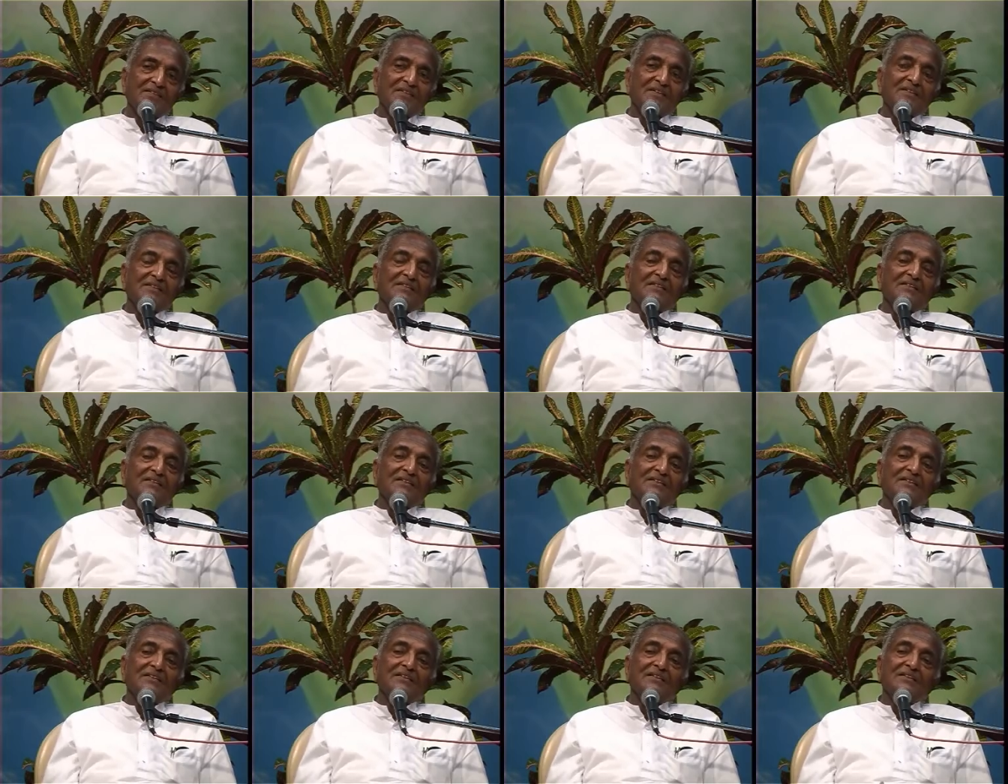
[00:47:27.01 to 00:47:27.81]
that
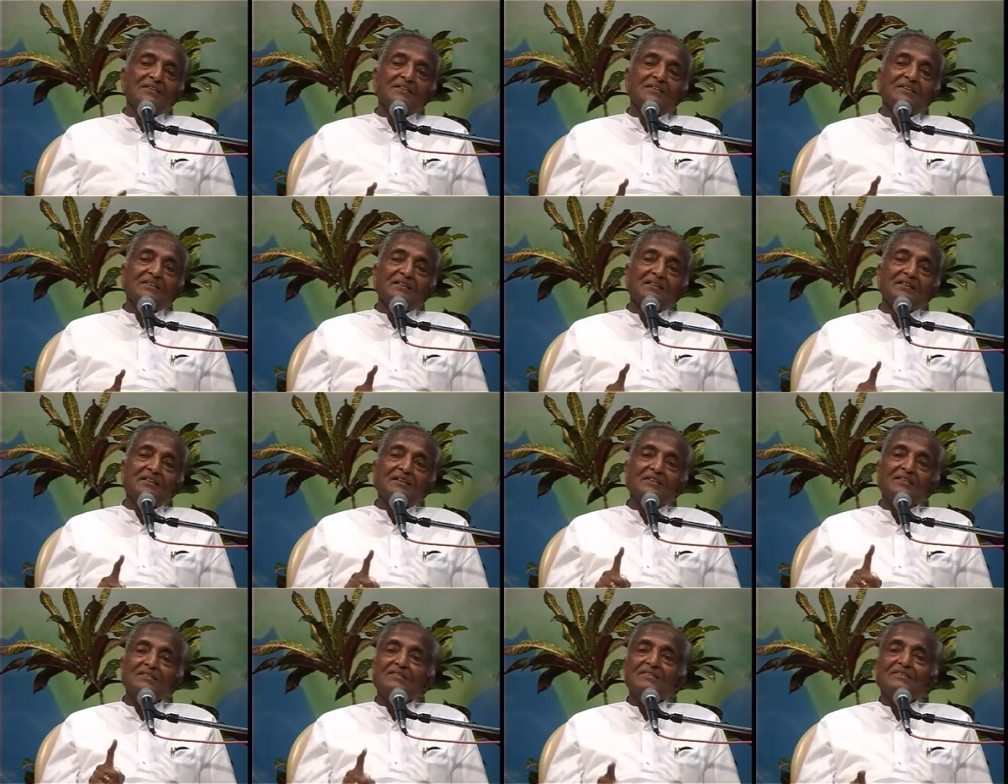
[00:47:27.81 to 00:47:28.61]
uh,
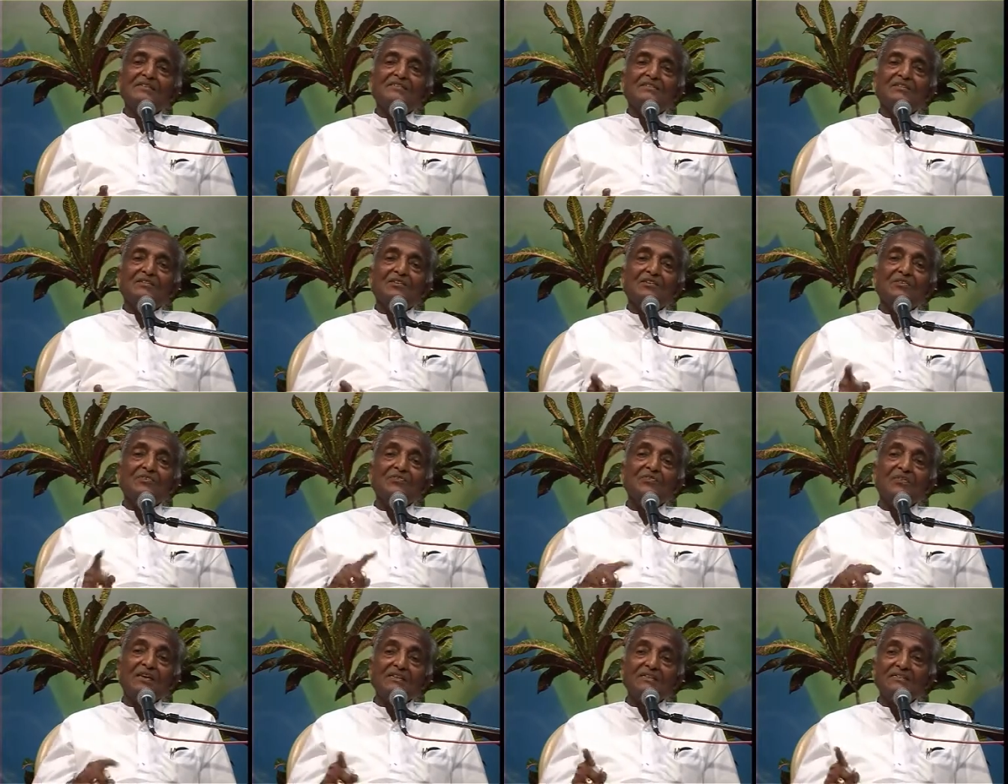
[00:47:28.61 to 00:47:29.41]
renunciation
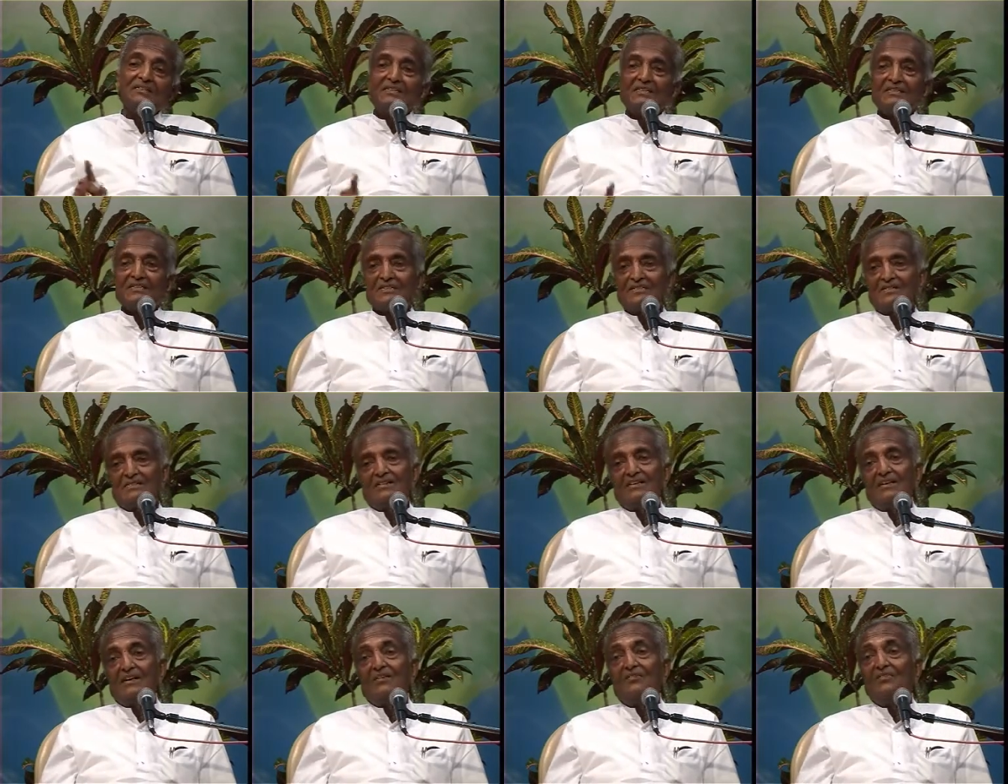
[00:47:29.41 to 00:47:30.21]
of
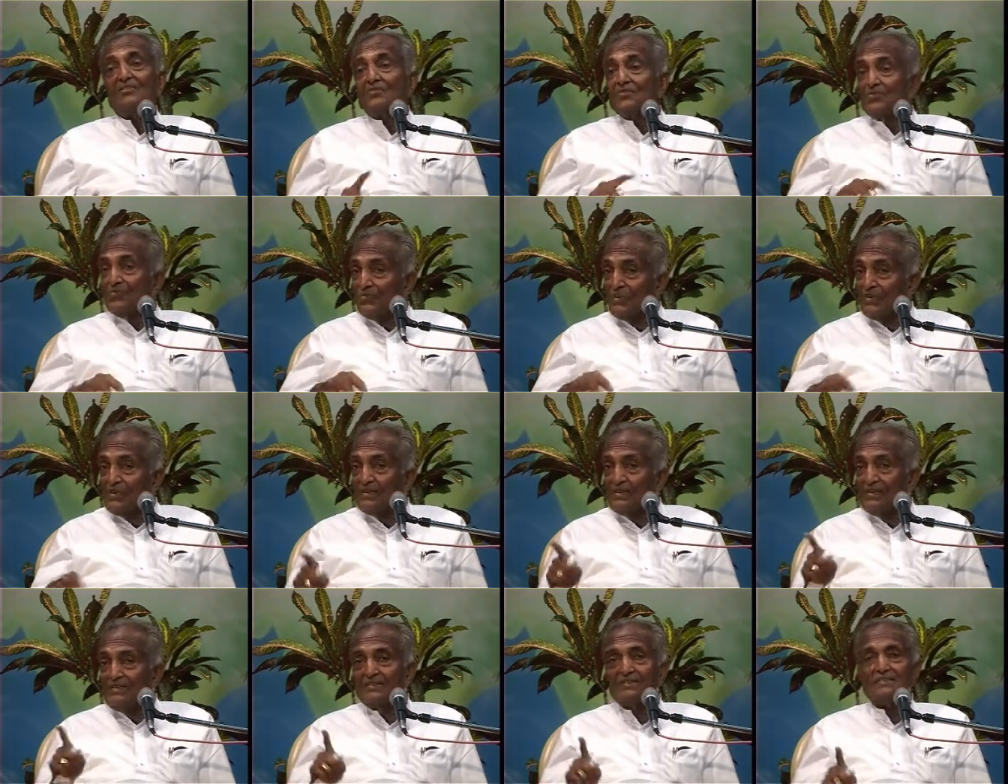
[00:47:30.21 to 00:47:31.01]
vices, our
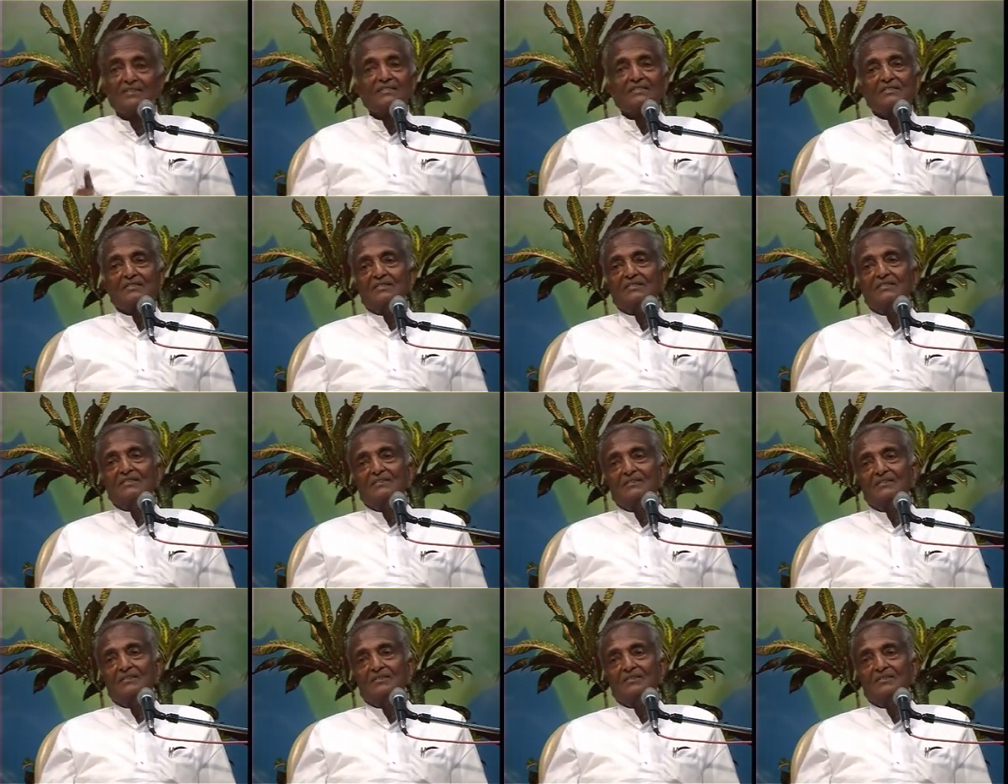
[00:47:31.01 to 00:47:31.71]
weaknesses,